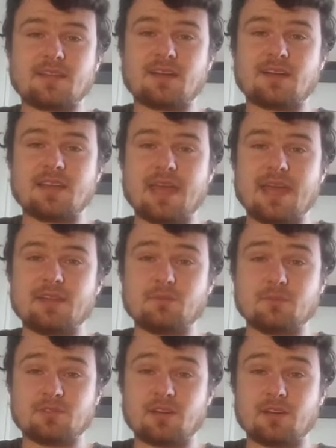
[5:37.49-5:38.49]
that kind of end
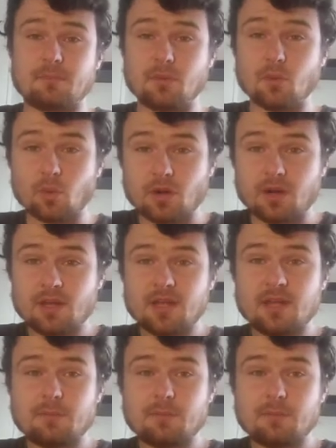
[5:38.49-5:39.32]
was kind of poor.